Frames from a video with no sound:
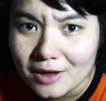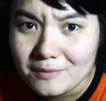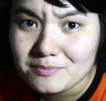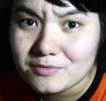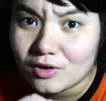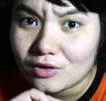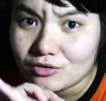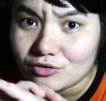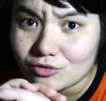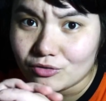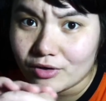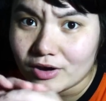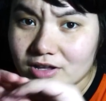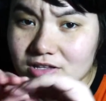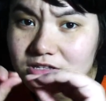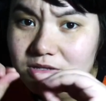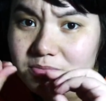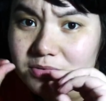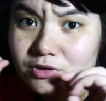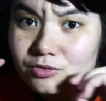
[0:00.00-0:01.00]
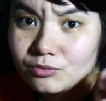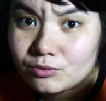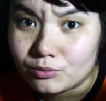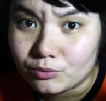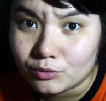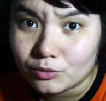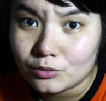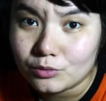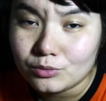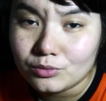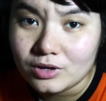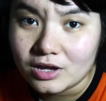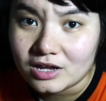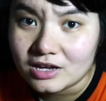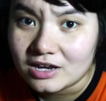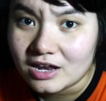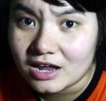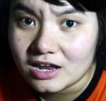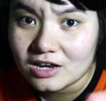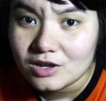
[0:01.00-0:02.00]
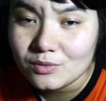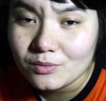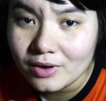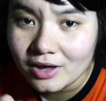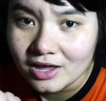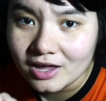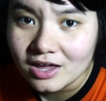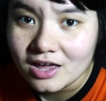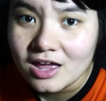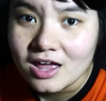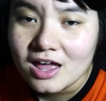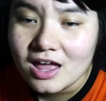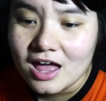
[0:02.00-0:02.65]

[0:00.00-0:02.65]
I'm not trying to be rude in any way.